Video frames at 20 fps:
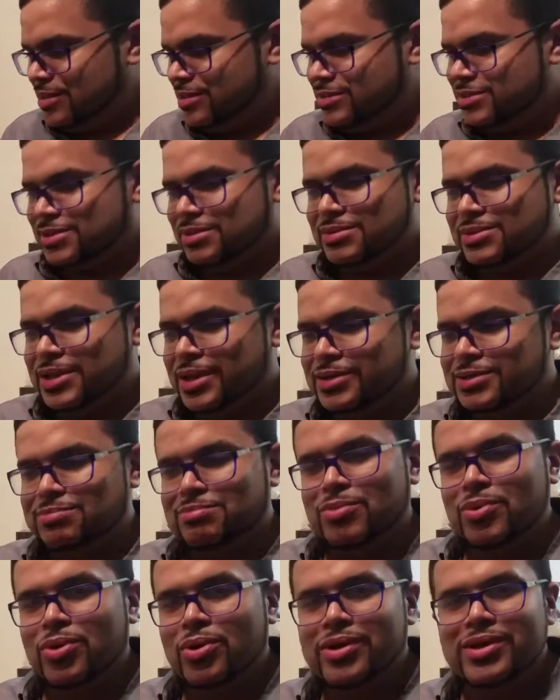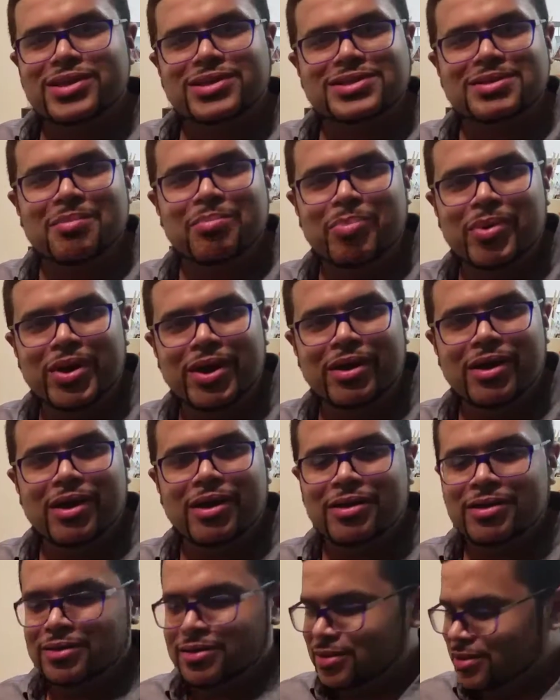Sometimes more isn't
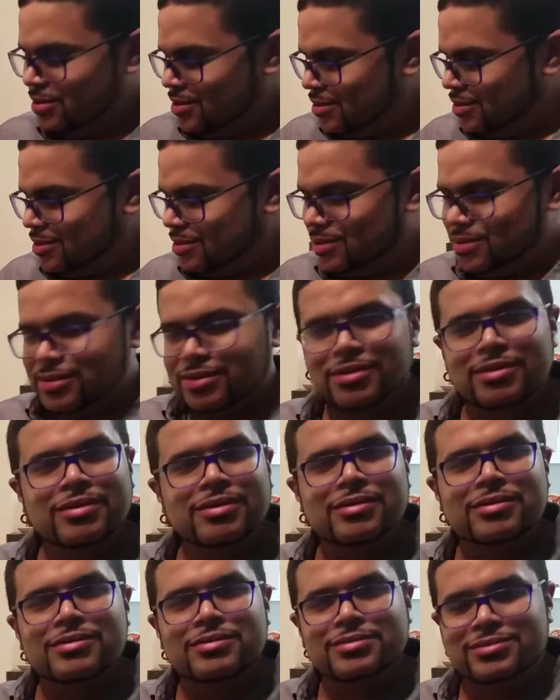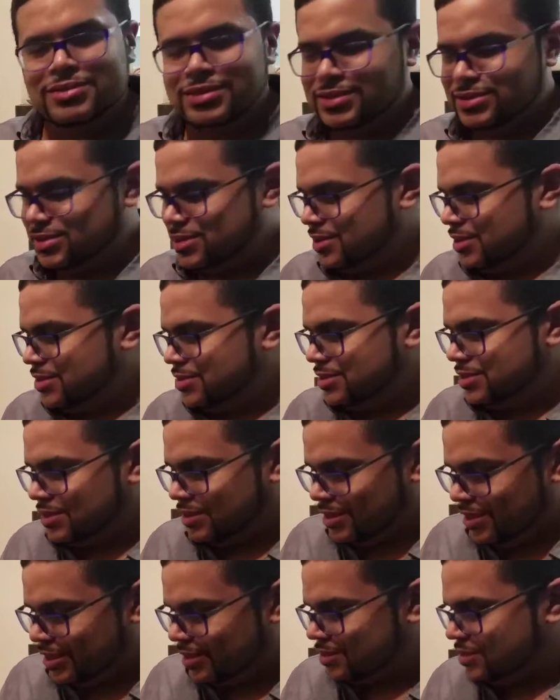better. Dizzy
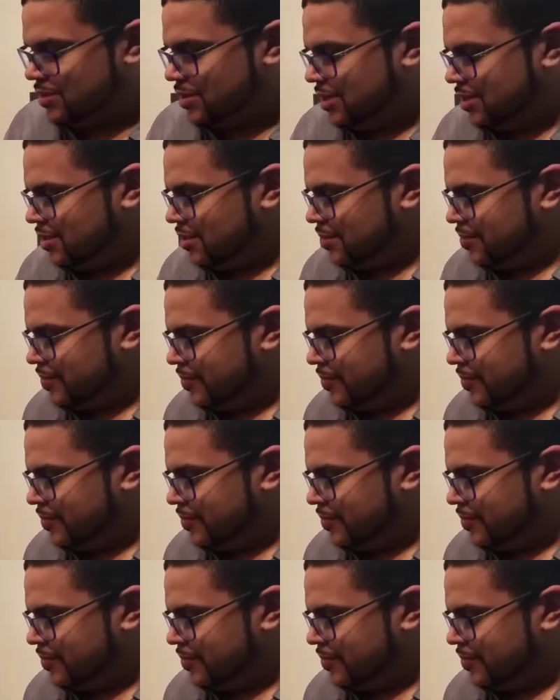selector.